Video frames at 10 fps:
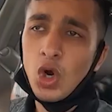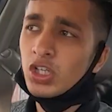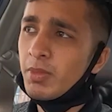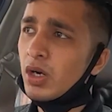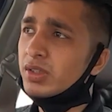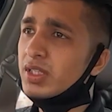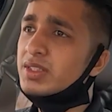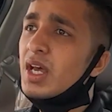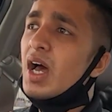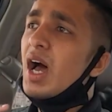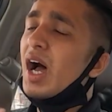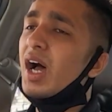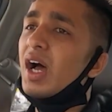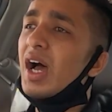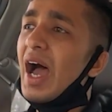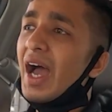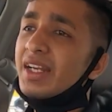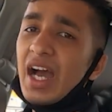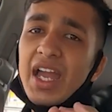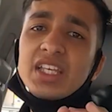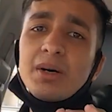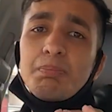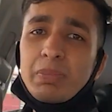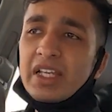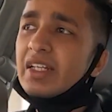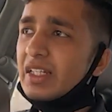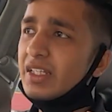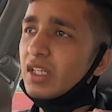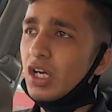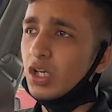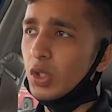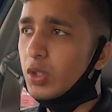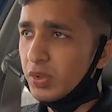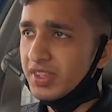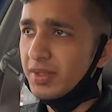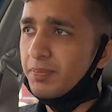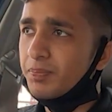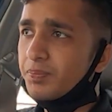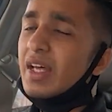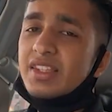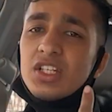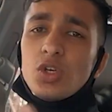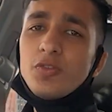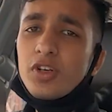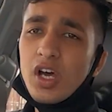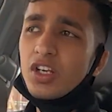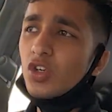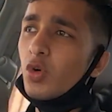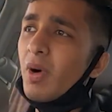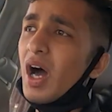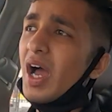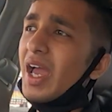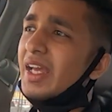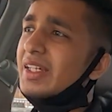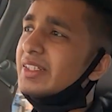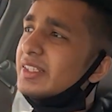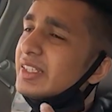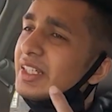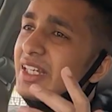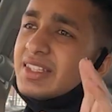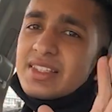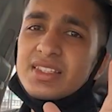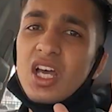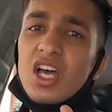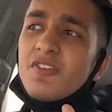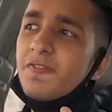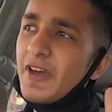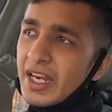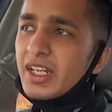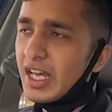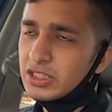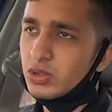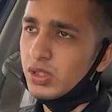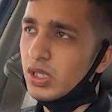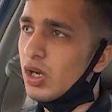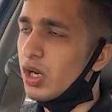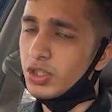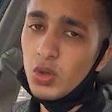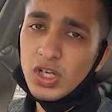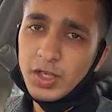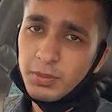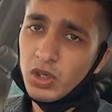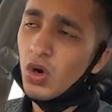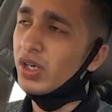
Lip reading: talked about this, and I completely agree with them. The new Ferrari Roma, it's a very nice looking car, don't get me